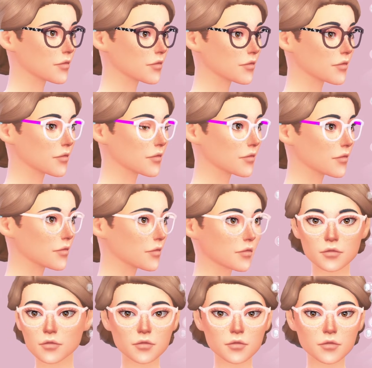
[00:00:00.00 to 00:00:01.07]

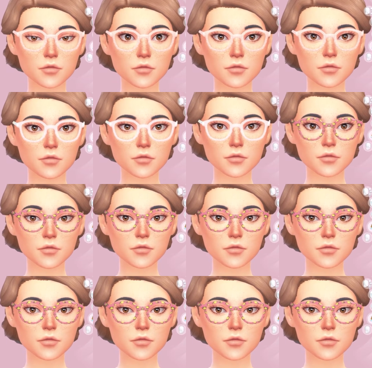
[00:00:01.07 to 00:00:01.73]
(no one is talking)